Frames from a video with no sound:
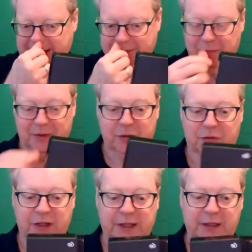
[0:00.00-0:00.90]
uh, which
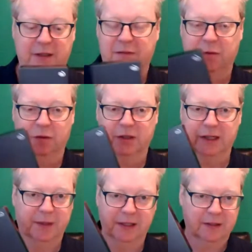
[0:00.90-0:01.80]
was really good. And four
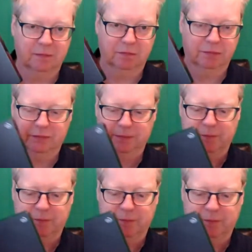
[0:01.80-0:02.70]
terabytes,
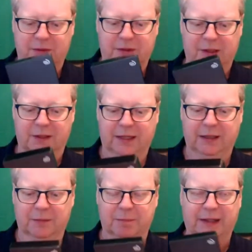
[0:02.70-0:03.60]
that was
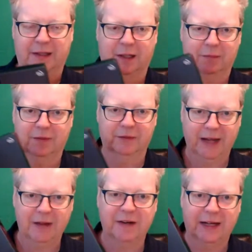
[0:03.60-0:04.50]
uh, that could back it up
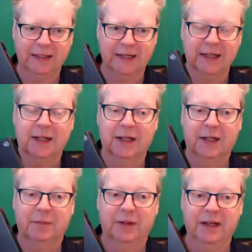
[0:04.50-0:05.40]
forever and a day.
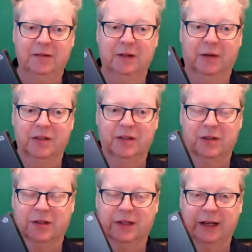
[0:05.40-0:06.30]
But then I was
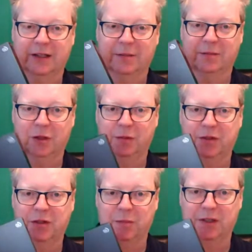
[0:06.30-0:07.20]
getting some
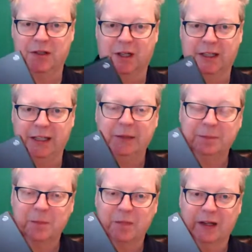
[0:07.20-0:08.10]
super super chunky
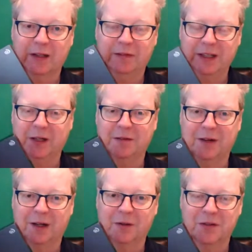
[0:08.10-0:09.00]
uh, video
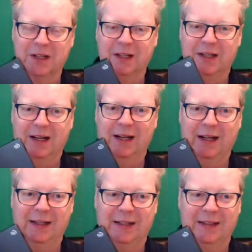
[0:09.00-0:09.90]
files,
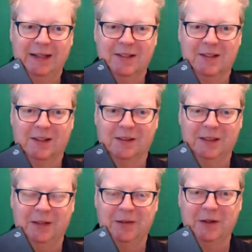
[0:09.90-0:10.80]
and they start
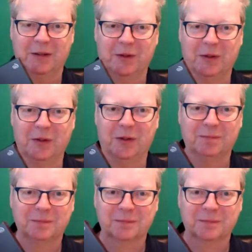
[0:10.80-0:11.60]
you know you've got them on your